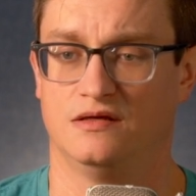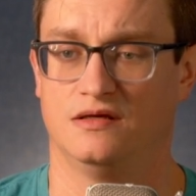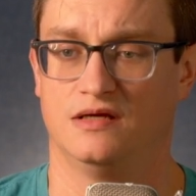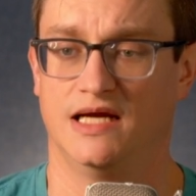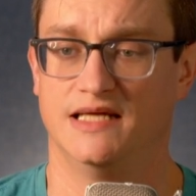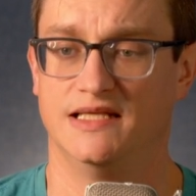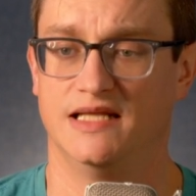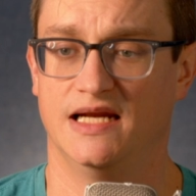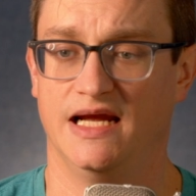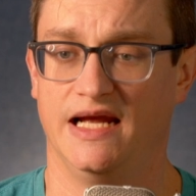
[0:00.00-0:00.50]

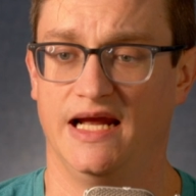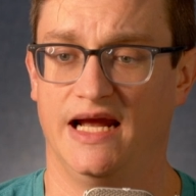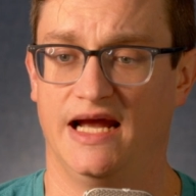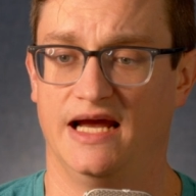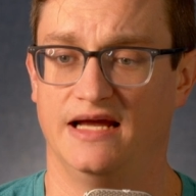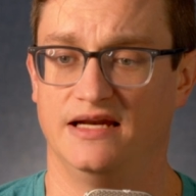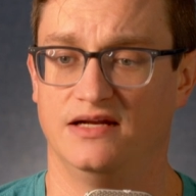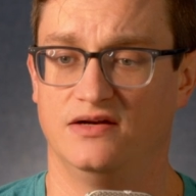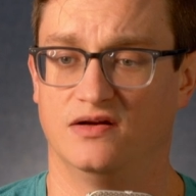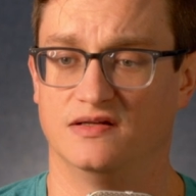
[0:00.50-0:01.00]
And then I
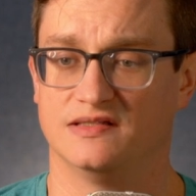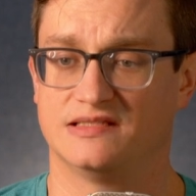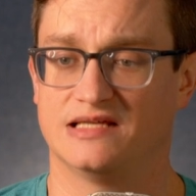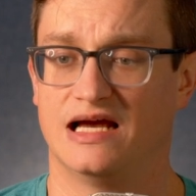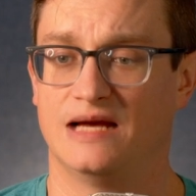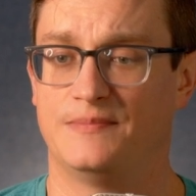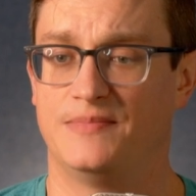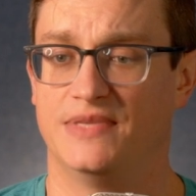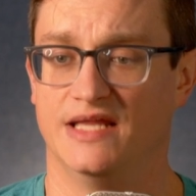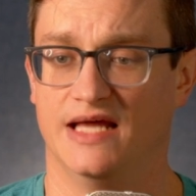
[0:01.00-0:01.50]
added on
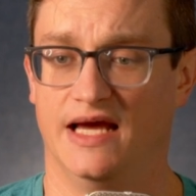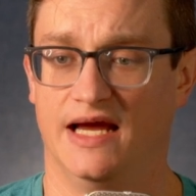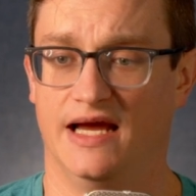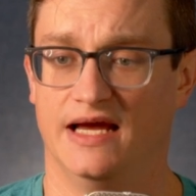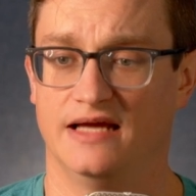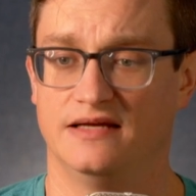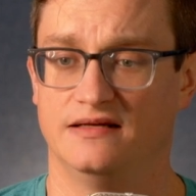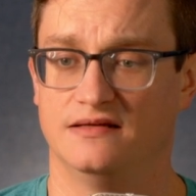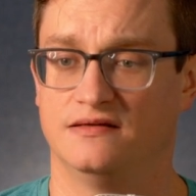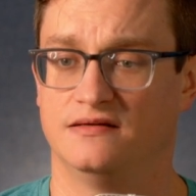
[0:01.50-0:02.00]
top of
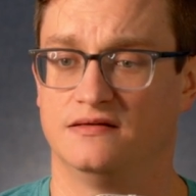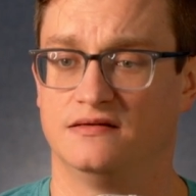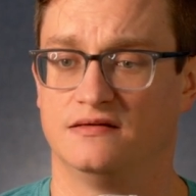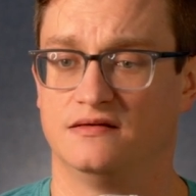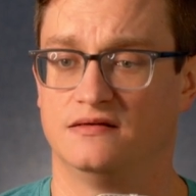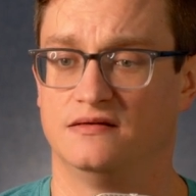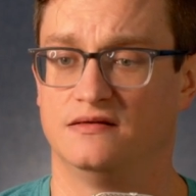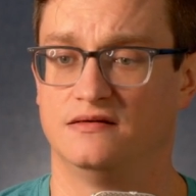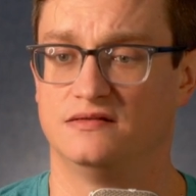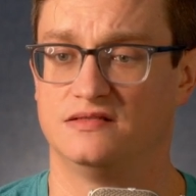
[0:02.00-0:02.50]
that,
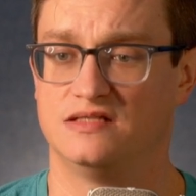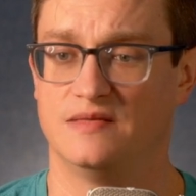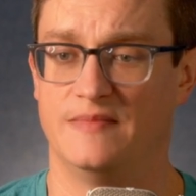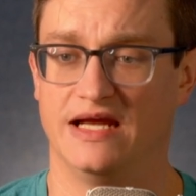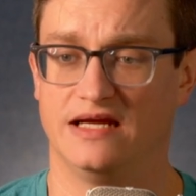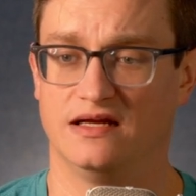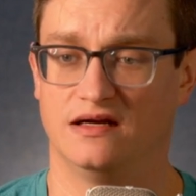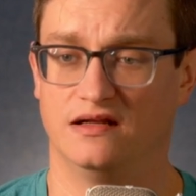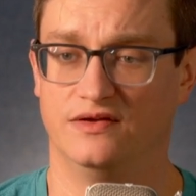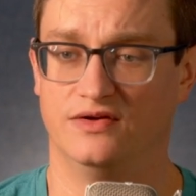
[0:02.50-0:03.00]
to
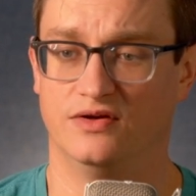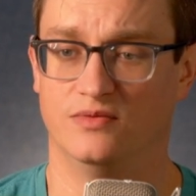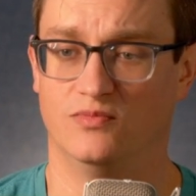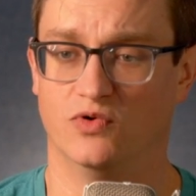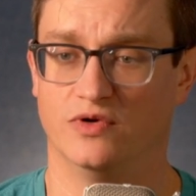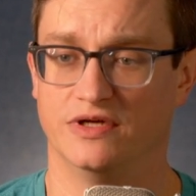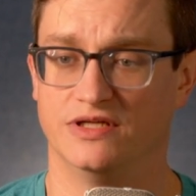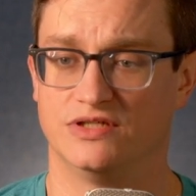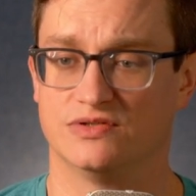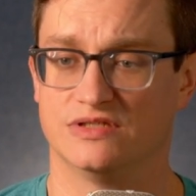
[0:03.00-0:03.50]
make it a little
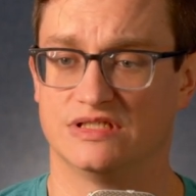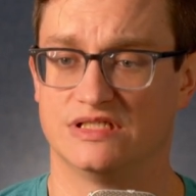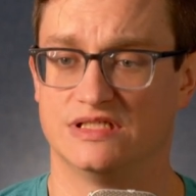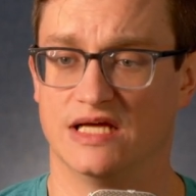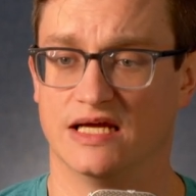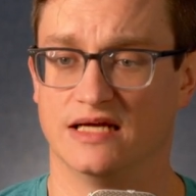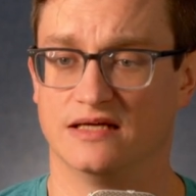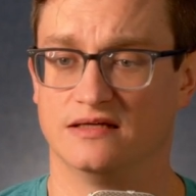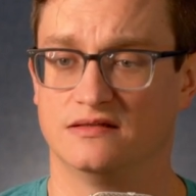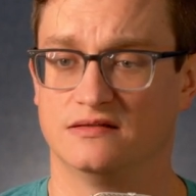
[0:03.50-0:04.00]
more
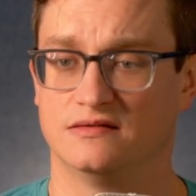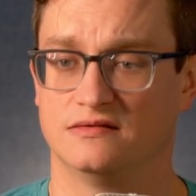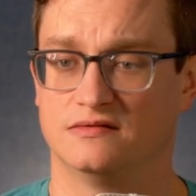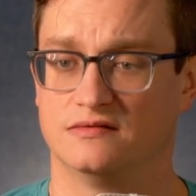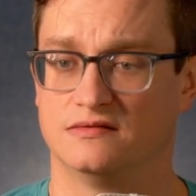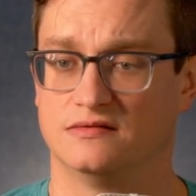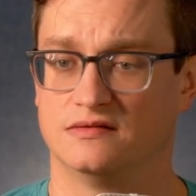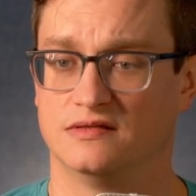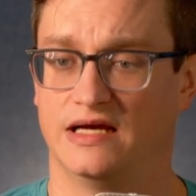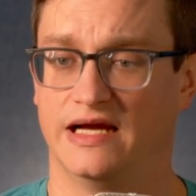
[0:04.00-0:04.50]
interesting,
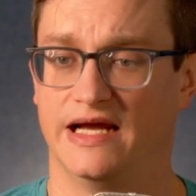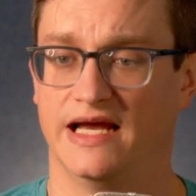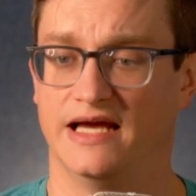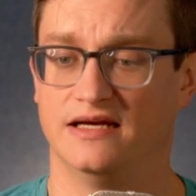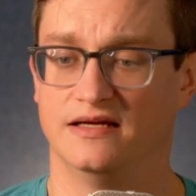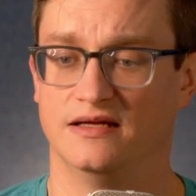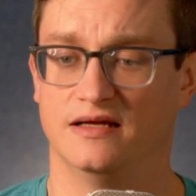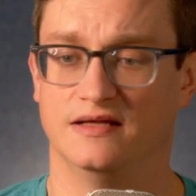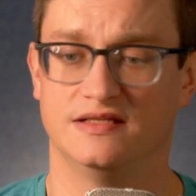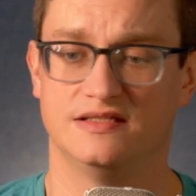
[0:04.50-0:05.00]
I
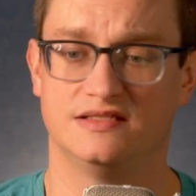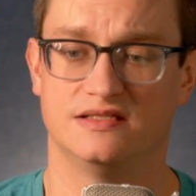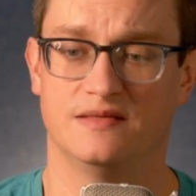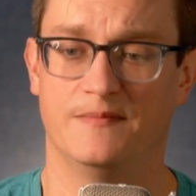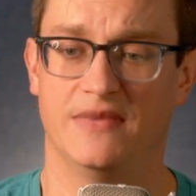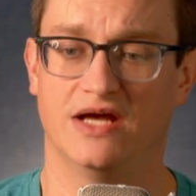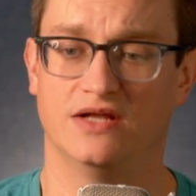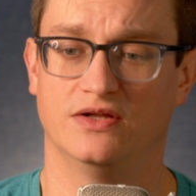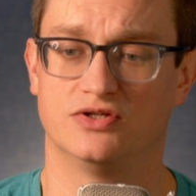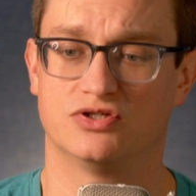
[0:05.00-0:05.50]
added this is a
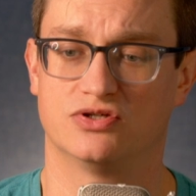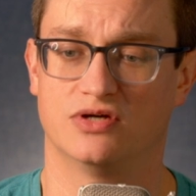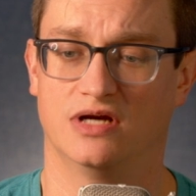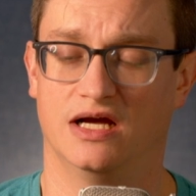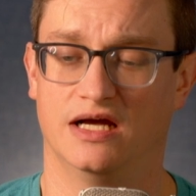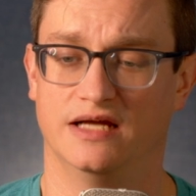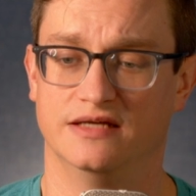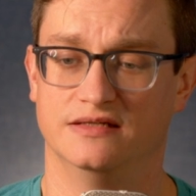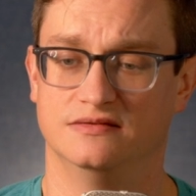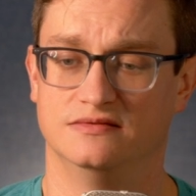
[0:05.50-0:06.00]

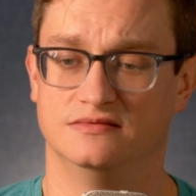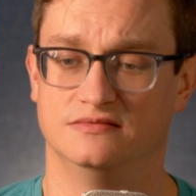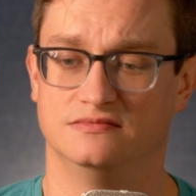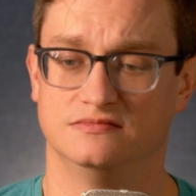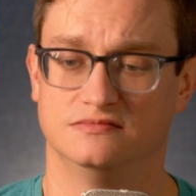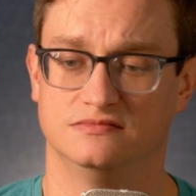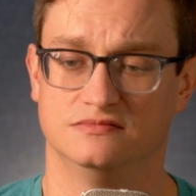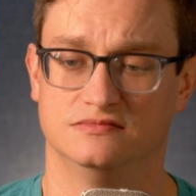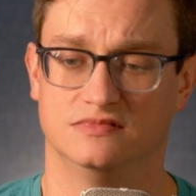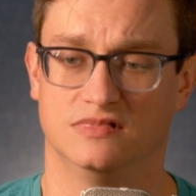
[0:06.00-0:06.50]
Mellotron
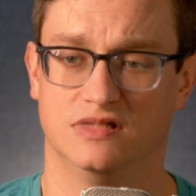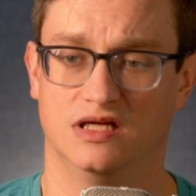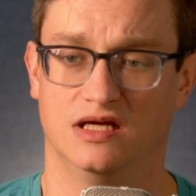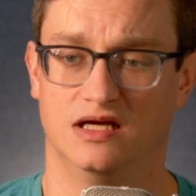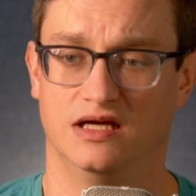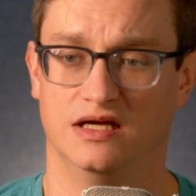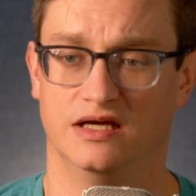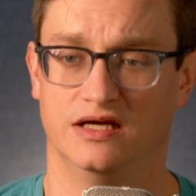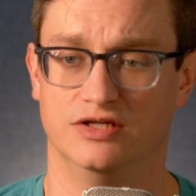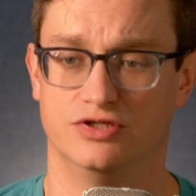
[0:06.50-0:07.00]

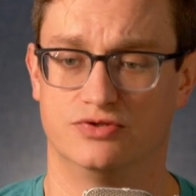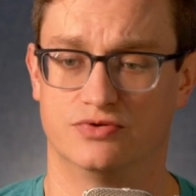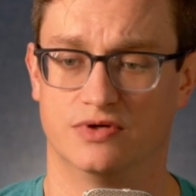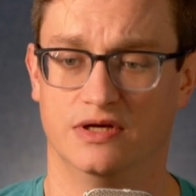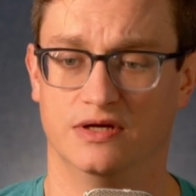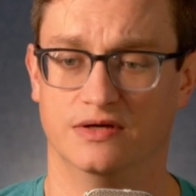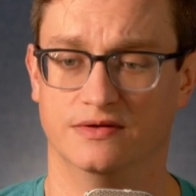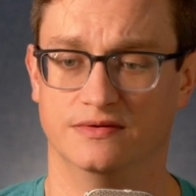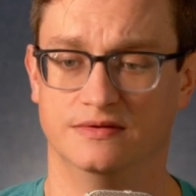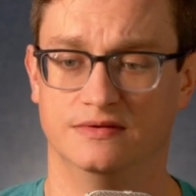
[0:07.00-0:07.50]

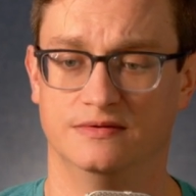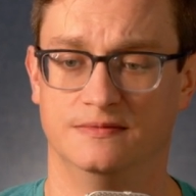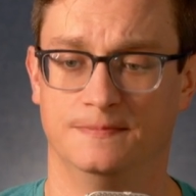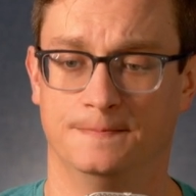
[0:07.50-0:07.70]
drone.